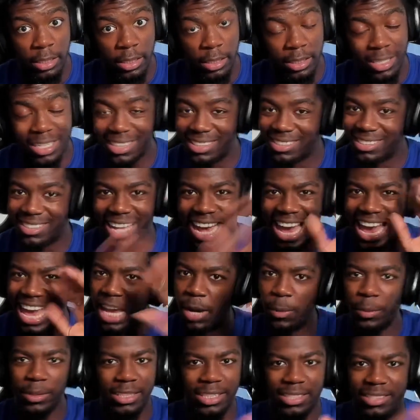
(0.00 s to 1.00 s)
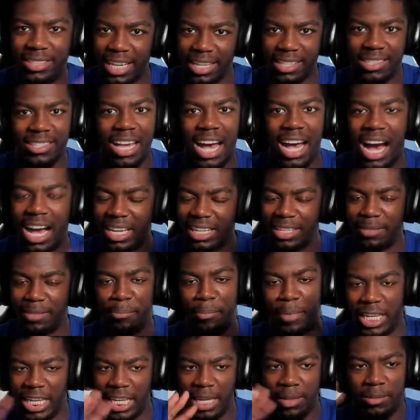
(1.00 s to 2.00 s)
because I ain't with the TikTok
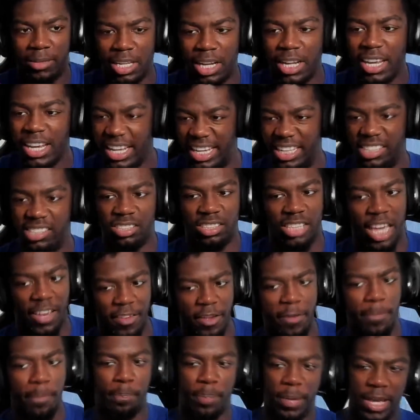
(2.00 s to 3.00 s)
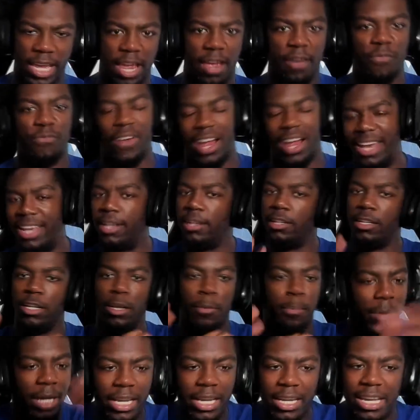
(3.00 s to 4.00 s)
memes. And it's 7 p.m. the
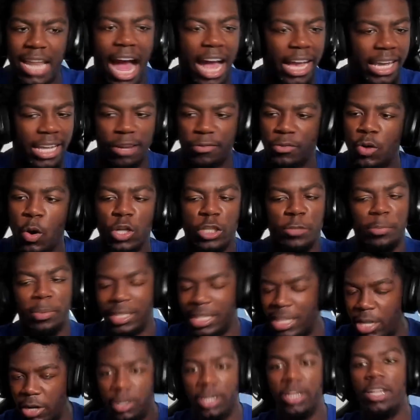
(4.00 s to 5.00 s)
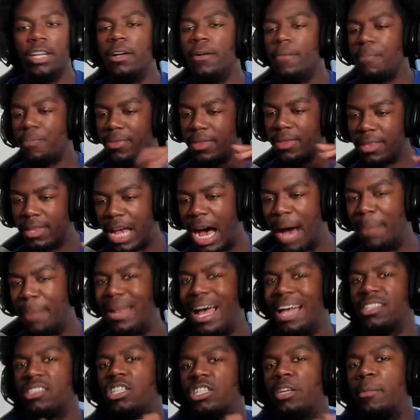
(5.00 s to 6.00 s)
beat knocking, of course, but you know, I'm
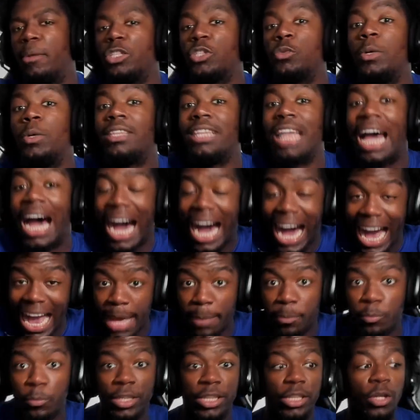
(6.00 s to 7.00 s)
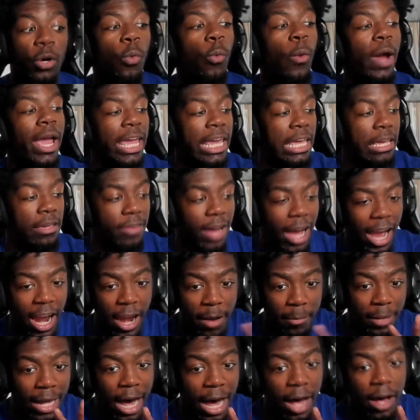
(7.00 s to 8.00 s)
not so much with the hype, with the wave,
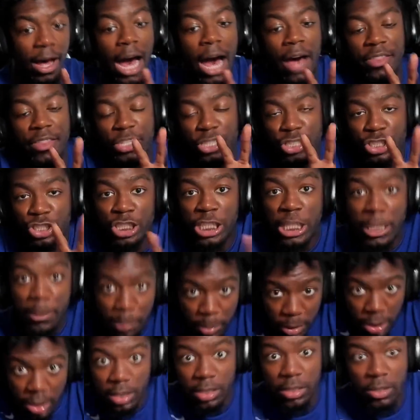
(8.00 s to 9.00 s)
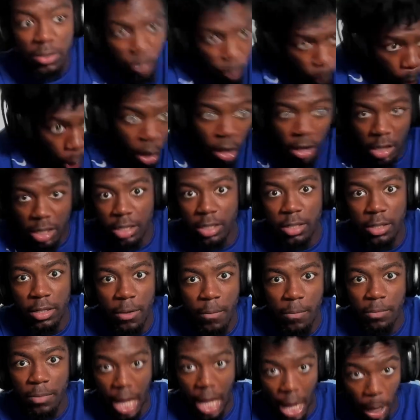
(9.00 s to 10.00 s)
how, how the sheep walk.
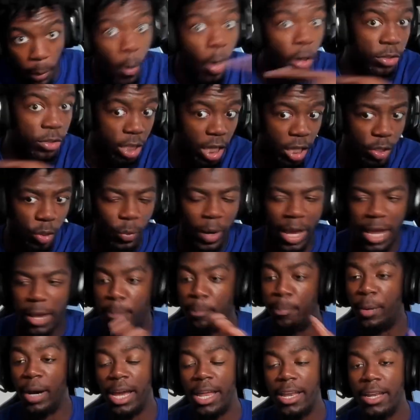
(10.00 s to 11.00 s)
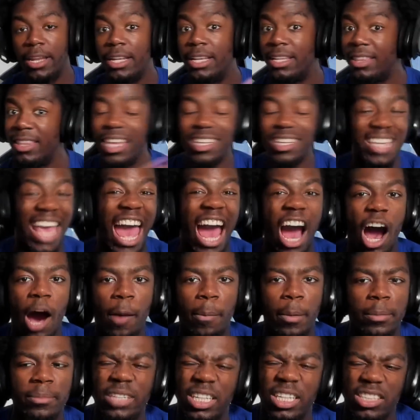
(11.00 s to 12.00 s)
I walk the other way. But this
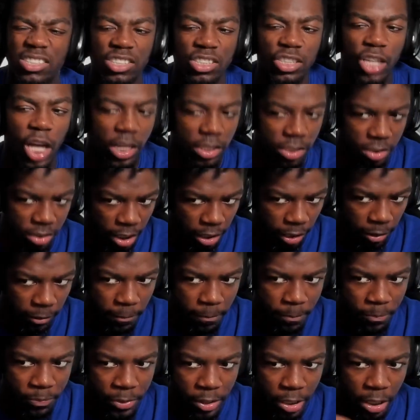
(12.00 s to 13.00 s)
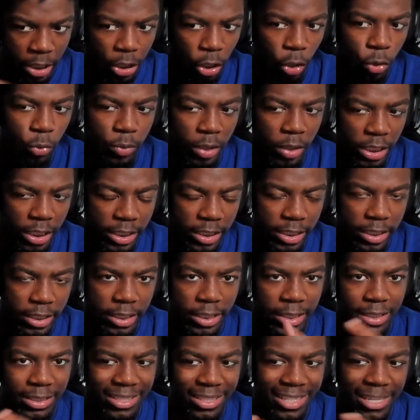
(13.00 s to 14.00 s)
album, disgusting. Glorilla,
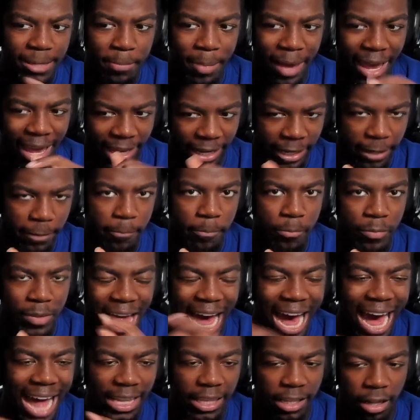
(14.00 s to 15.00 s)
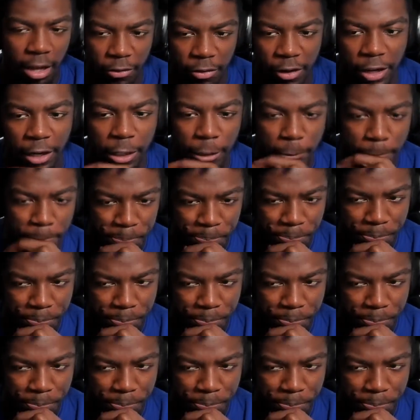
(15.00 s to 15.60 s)
T Pain. I love her.